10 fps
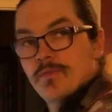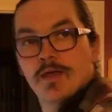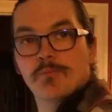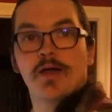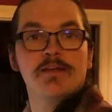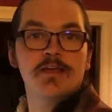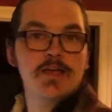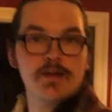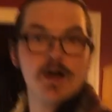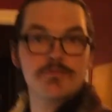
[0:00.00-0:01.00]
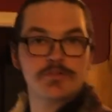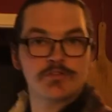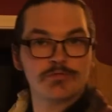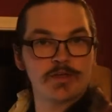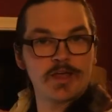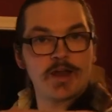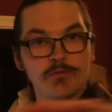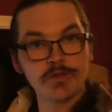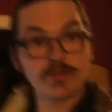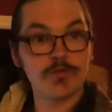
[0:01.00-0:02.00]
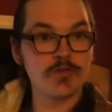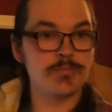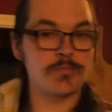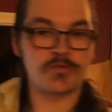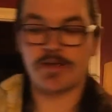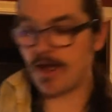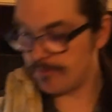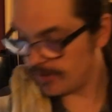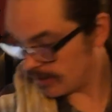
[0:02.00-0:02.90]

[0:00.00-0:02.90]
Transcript: We'll probably take it off and just really crisp up the top there.